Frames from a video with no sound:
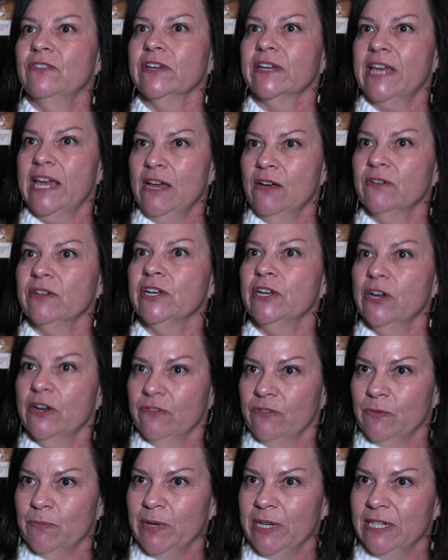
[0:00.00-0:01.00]
the county
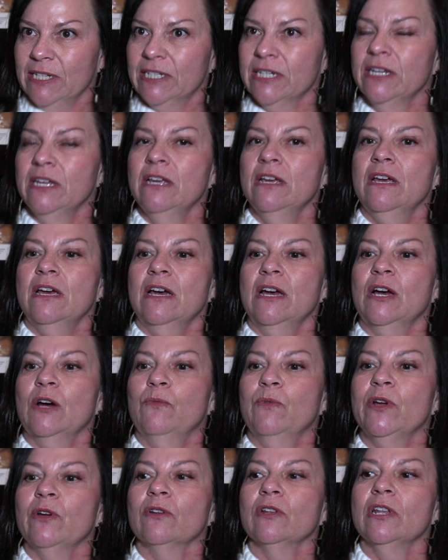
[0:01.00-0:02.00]
government. Uh,
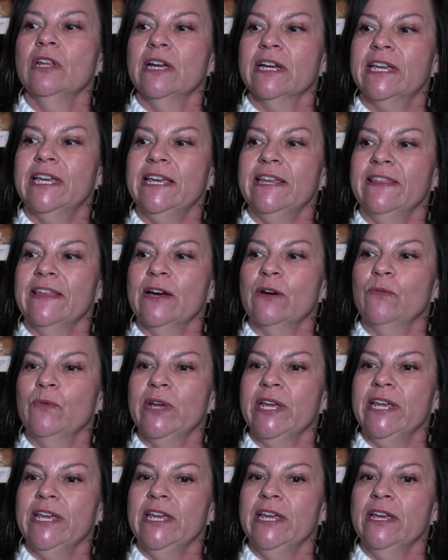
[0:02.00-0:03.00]
we are lucky that
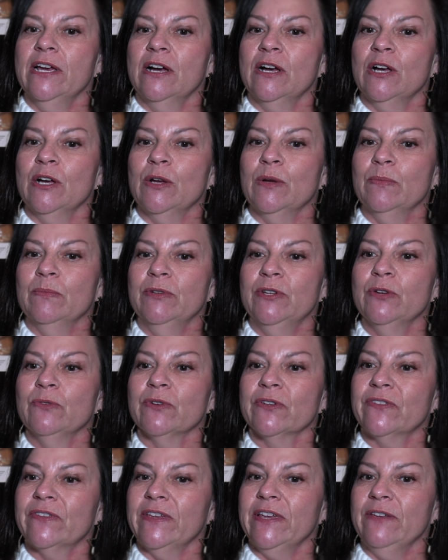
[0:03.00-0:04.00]
we um, do
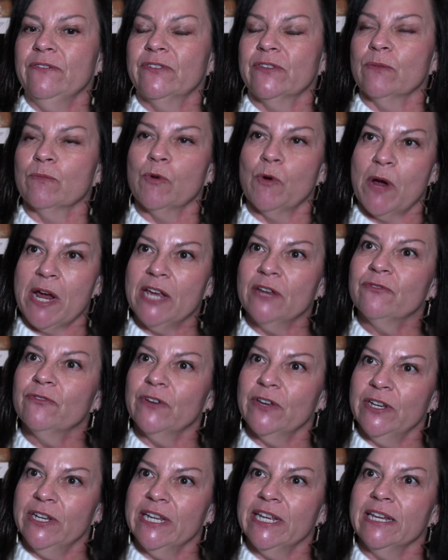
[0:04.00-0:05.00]
receive some grant
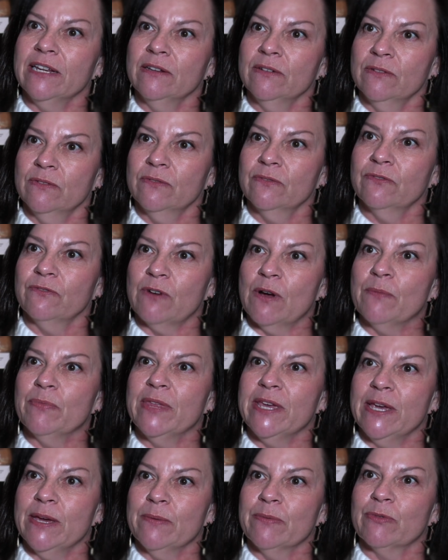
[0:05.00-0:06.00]
funding from
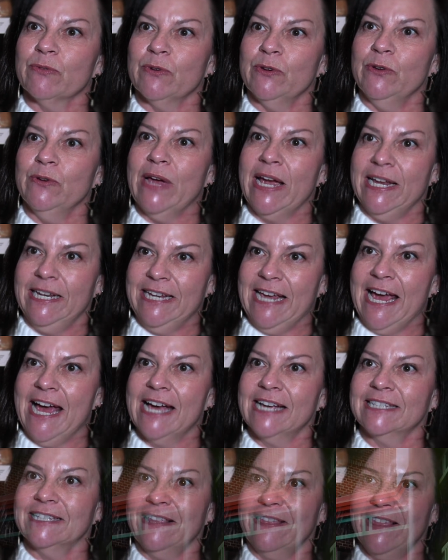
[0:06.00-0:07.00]
them through
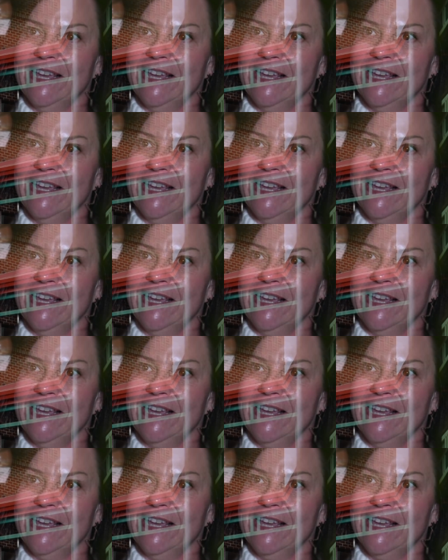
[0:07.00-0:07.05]
ATAX and